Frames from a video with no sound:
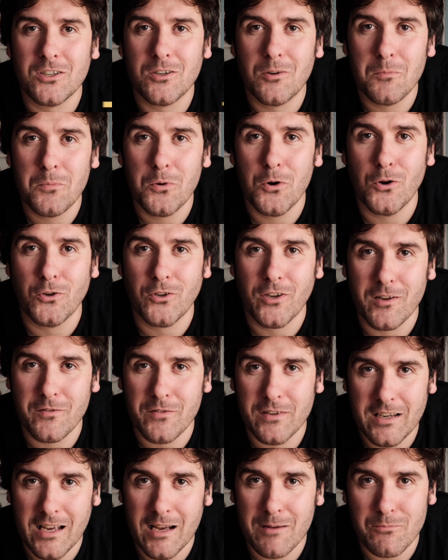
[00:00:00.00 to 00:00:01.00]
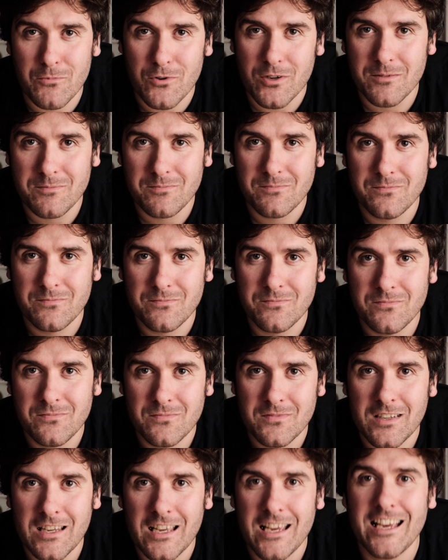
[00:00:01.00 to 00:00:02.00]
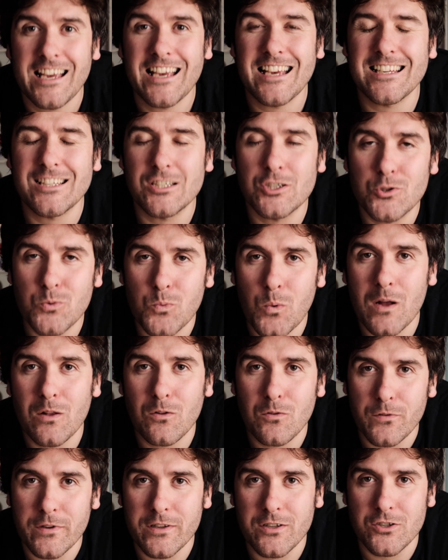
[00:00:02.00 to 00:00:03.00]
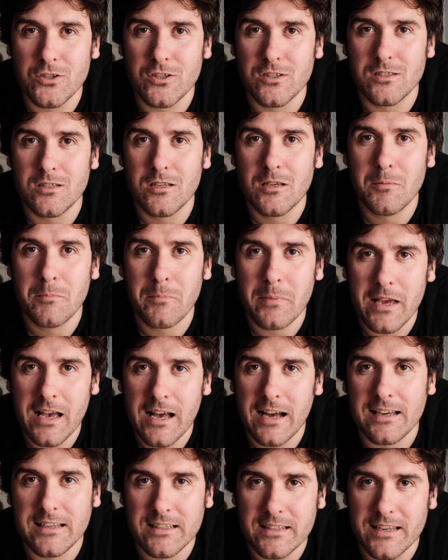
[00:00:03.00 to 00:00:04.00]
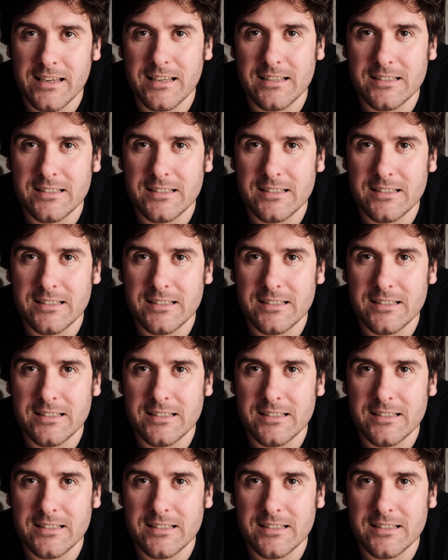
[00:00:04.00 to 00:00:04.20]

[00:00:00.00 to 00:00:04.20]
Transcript: component of a camera is 12 inches behind it.